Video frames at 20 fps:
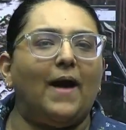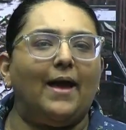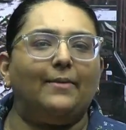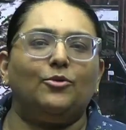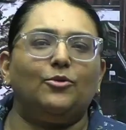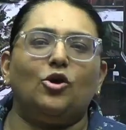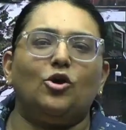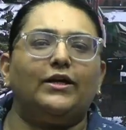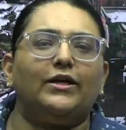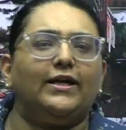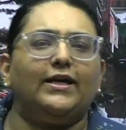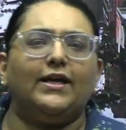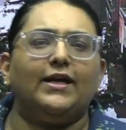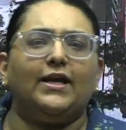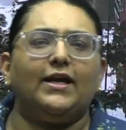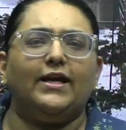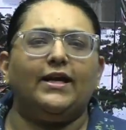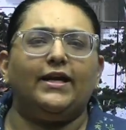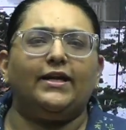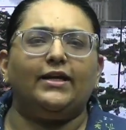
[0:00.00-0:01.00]
I am not
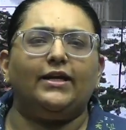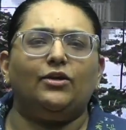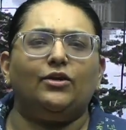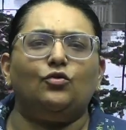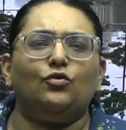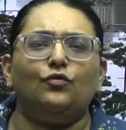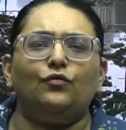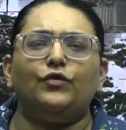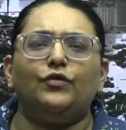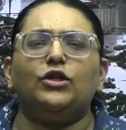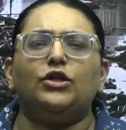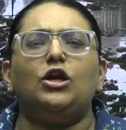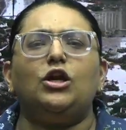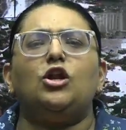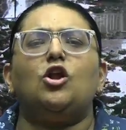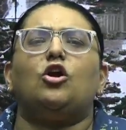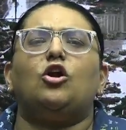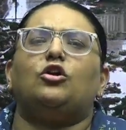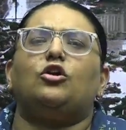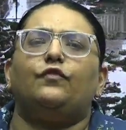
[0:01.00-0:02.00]
inundating you with a
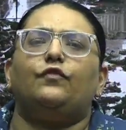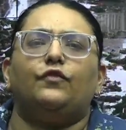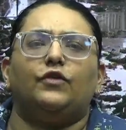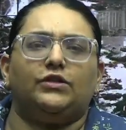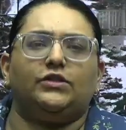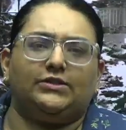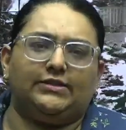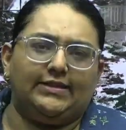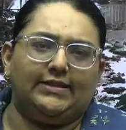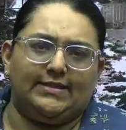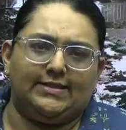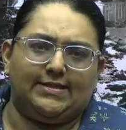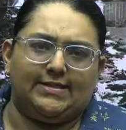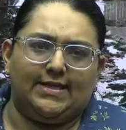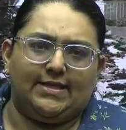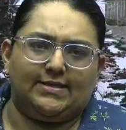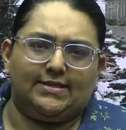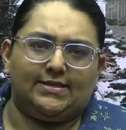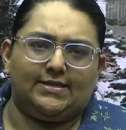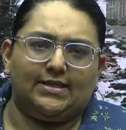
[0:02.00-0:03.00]
lot of words these
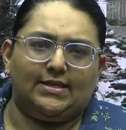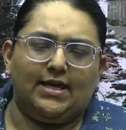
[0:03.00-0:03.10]
days.